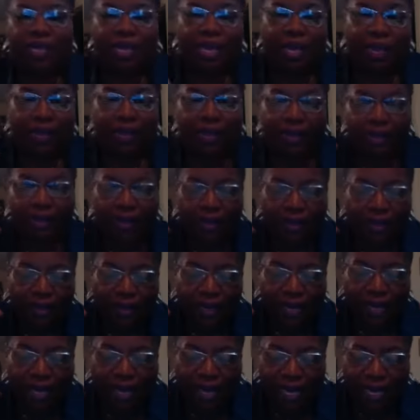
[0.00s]
take
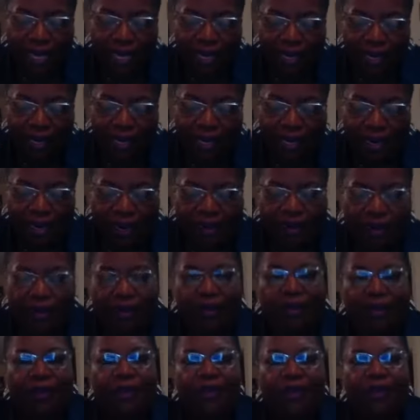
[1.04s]
the idea
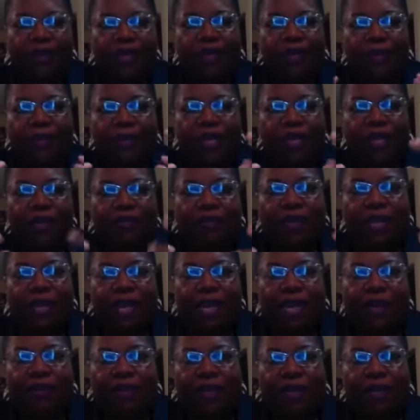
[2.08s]
that we have
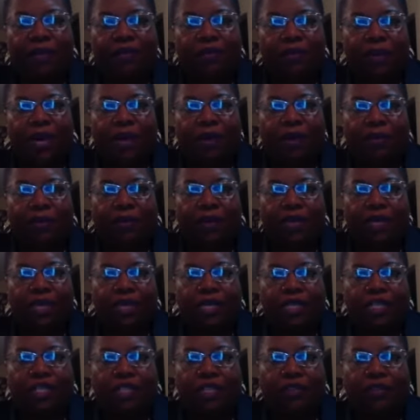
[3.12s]
carried around with
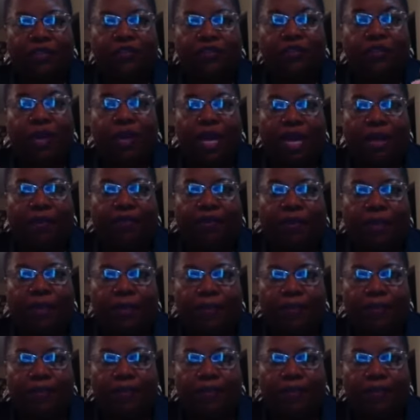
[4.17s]
us forever.